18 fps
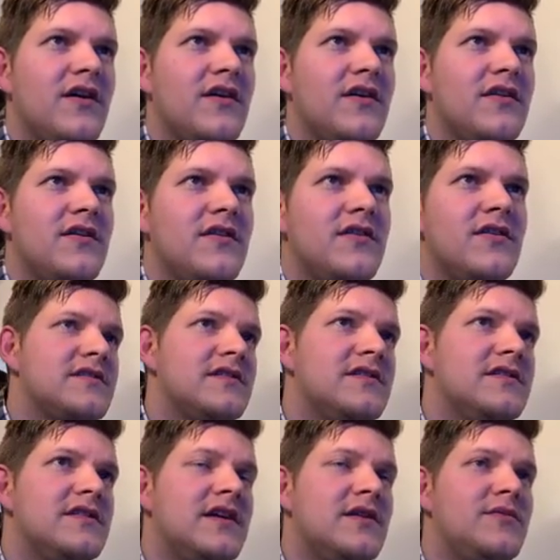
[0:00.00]
and
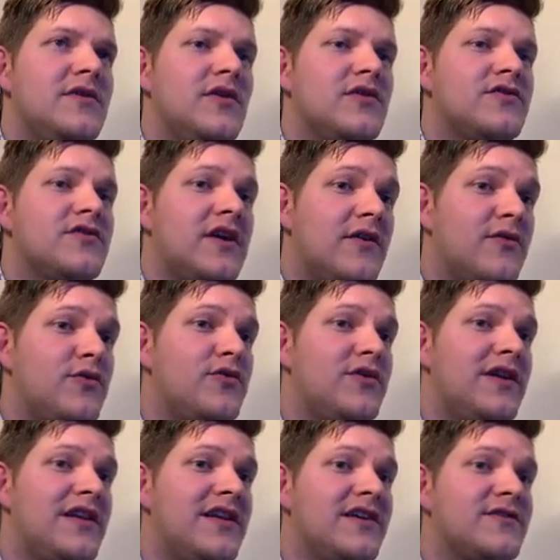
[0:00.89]
then we also have a
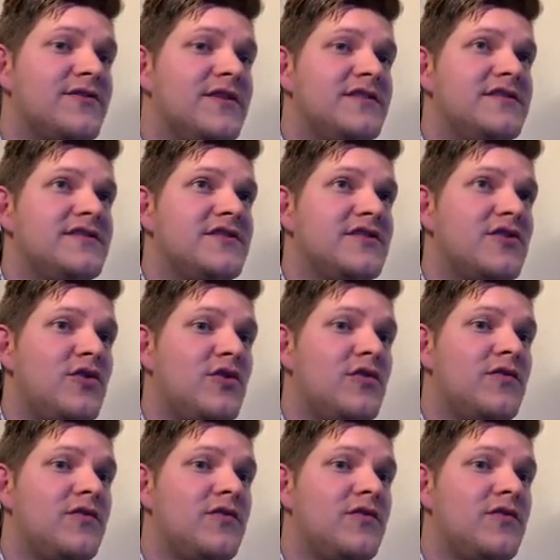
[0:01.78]
really nice feature called